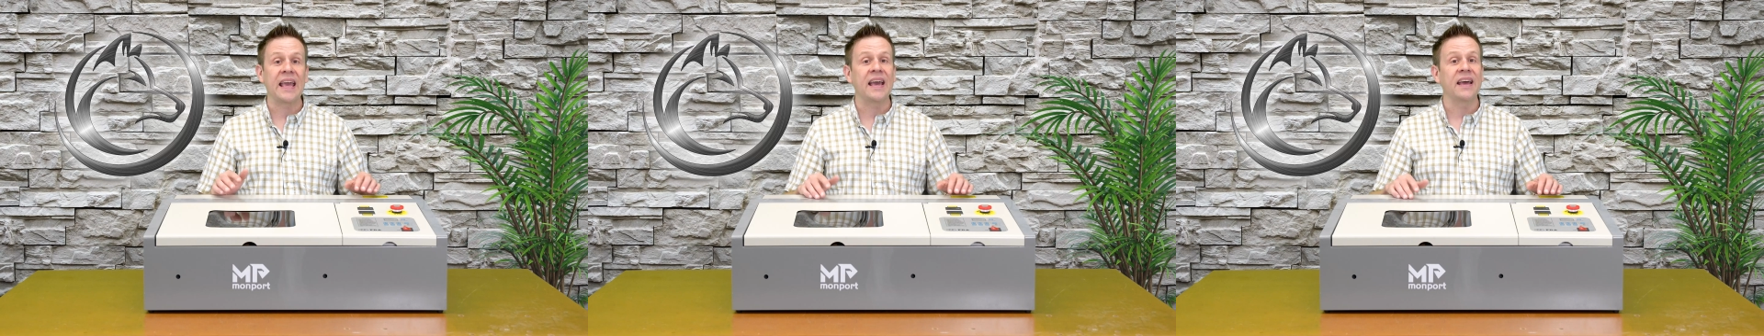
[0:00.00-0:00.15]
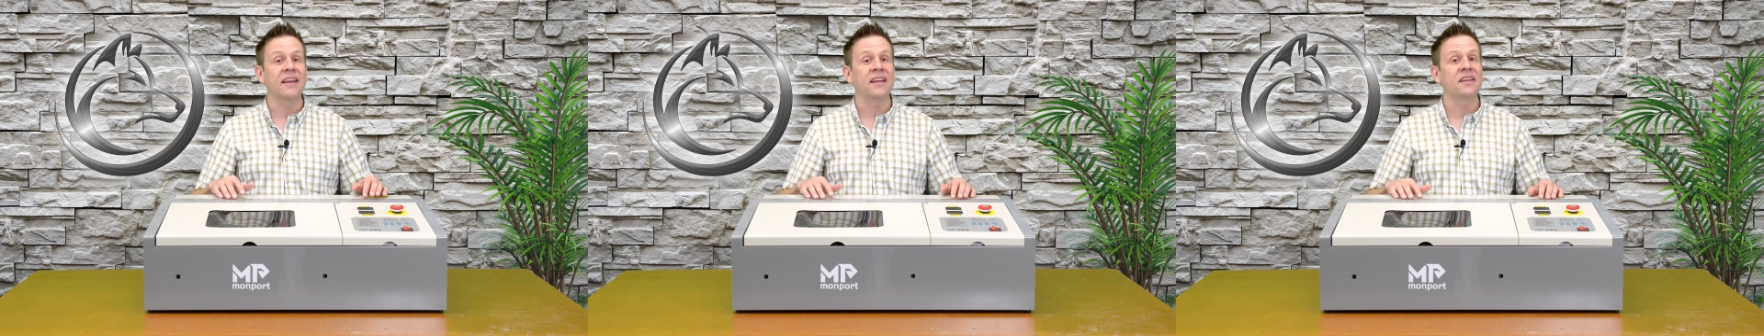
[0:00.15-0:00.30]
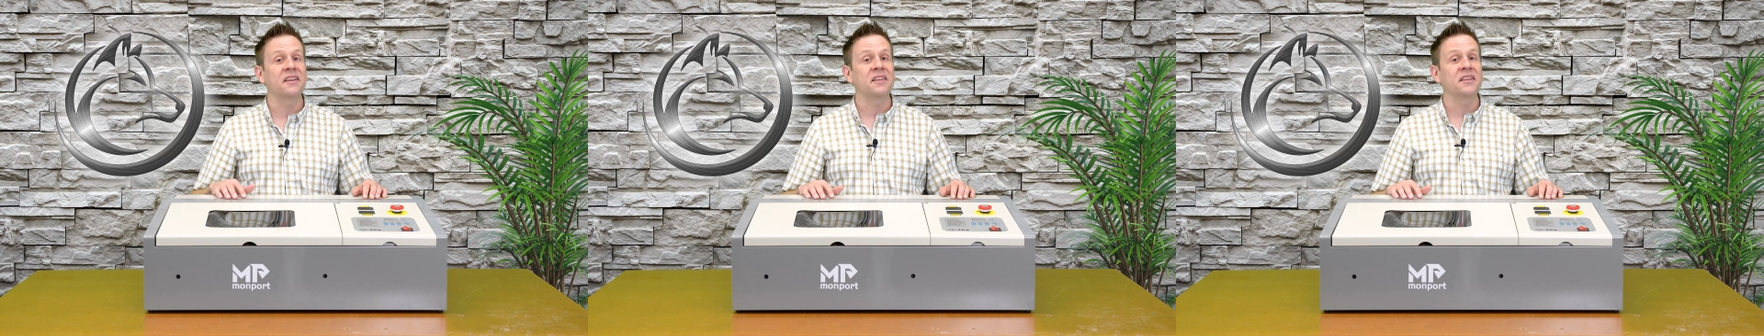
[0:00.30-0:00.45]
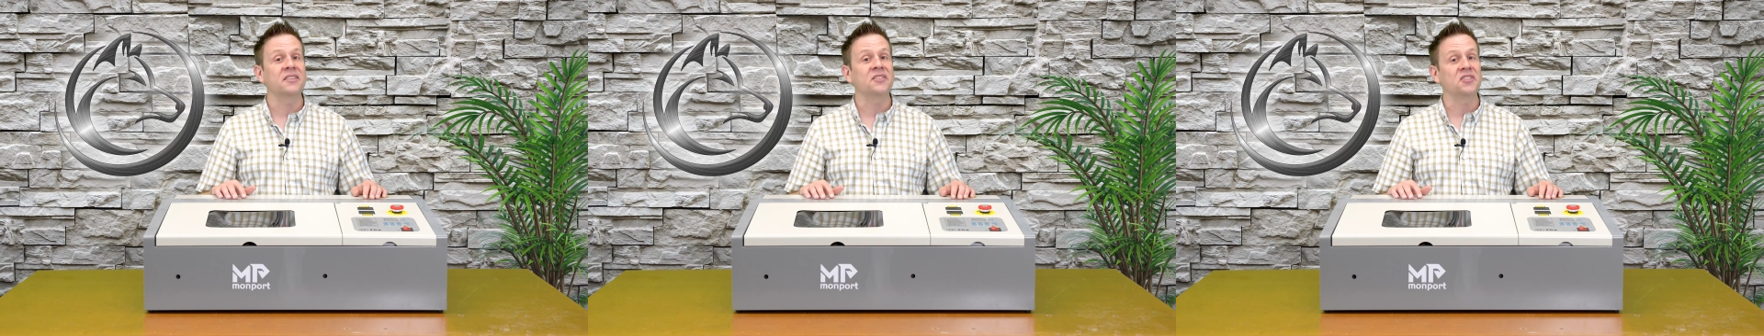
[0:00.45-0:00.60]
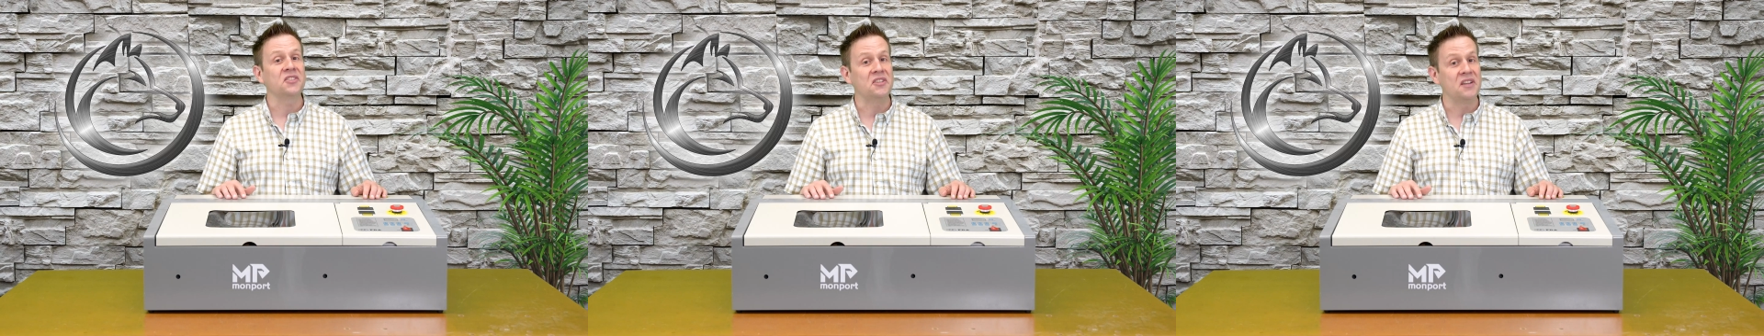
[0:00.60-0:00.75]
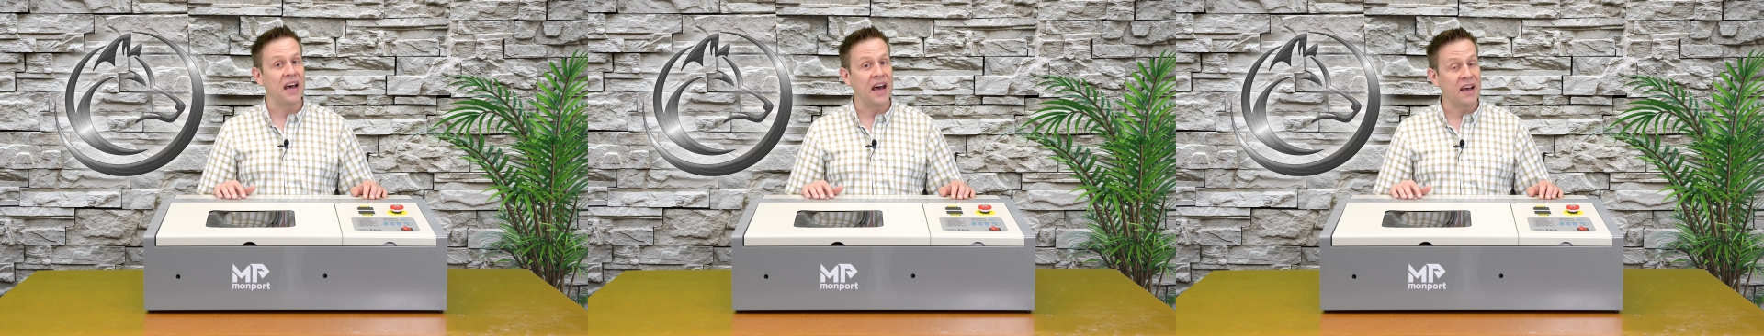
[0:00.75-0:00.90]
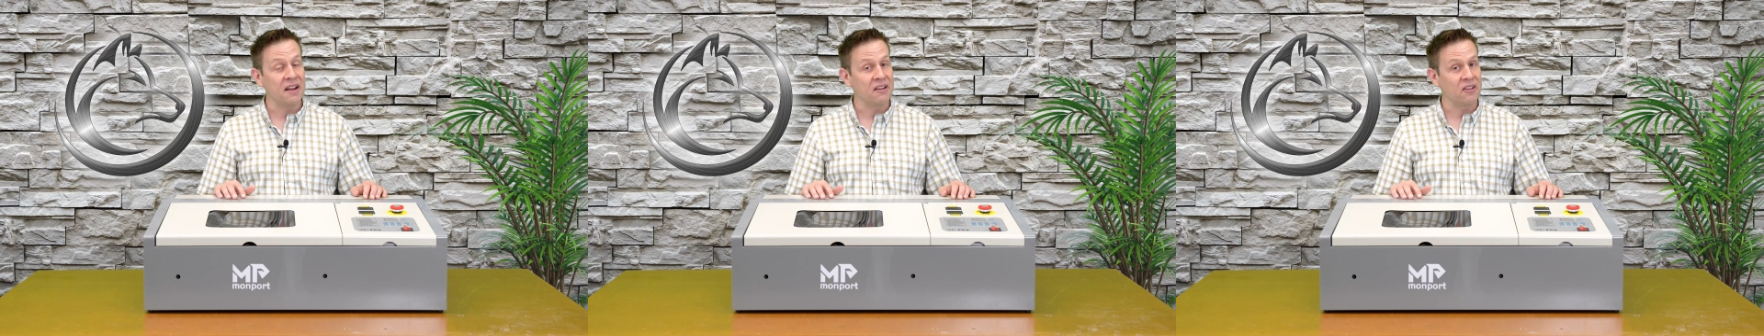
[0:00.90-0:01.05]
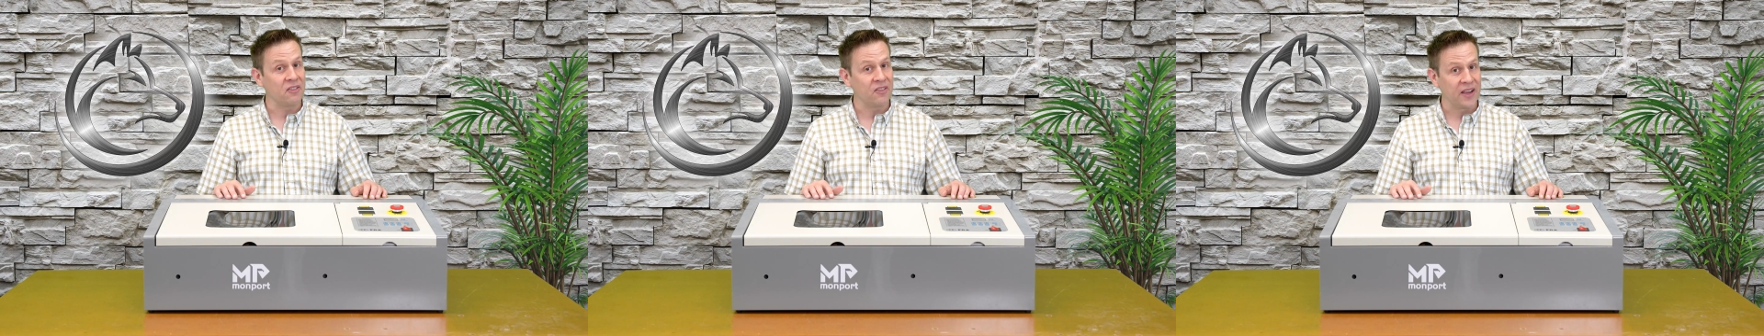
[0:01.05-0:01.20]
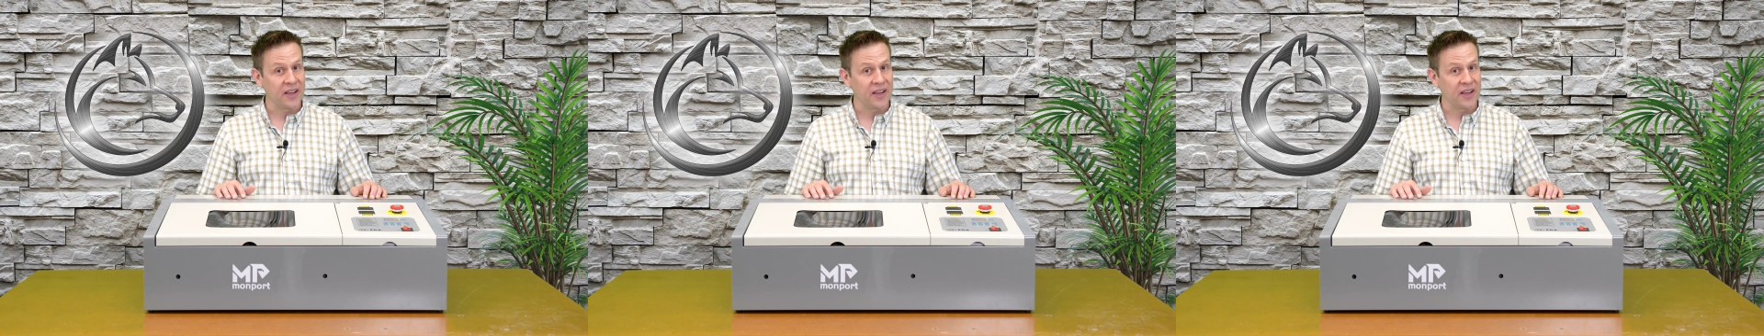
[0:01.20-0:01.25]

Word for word: and it is not